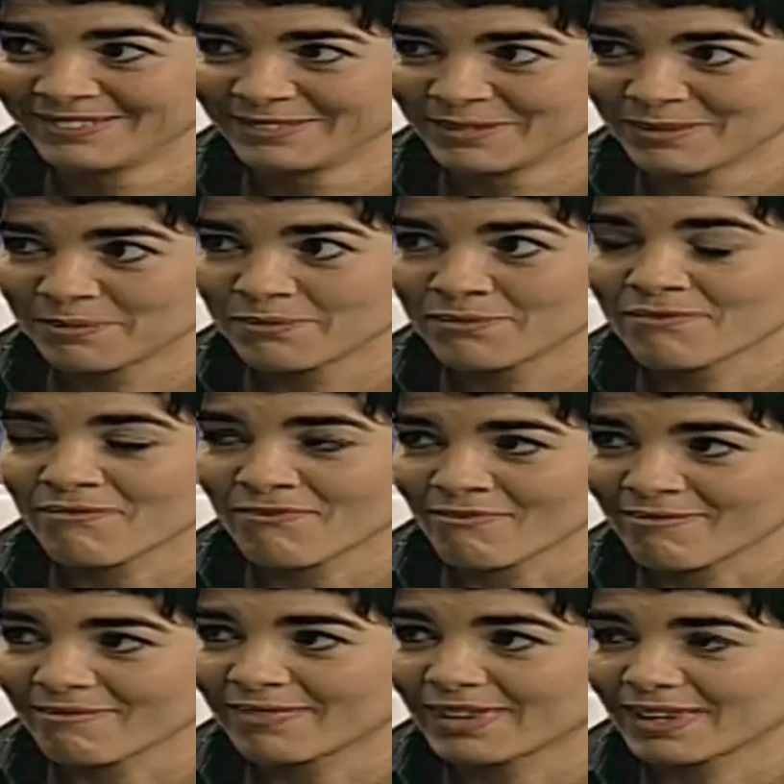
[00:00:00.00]
don't lean
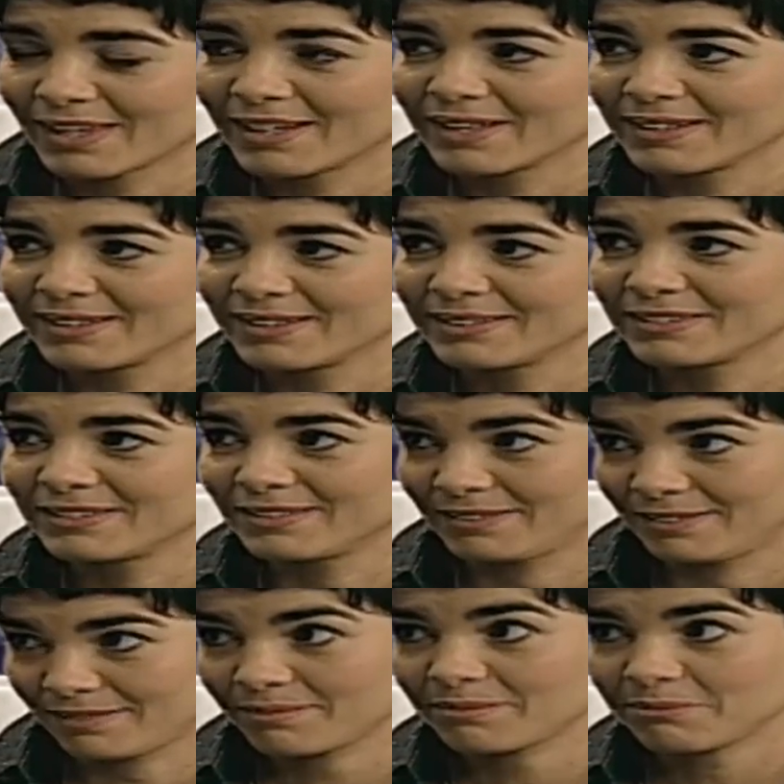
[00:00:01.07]
a, a part of your
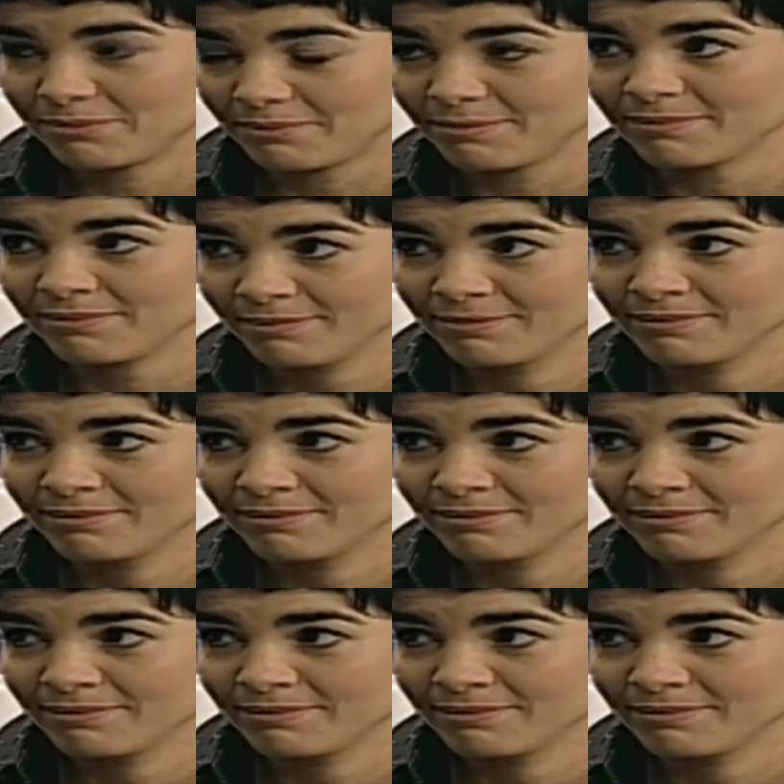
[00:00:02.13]
body out the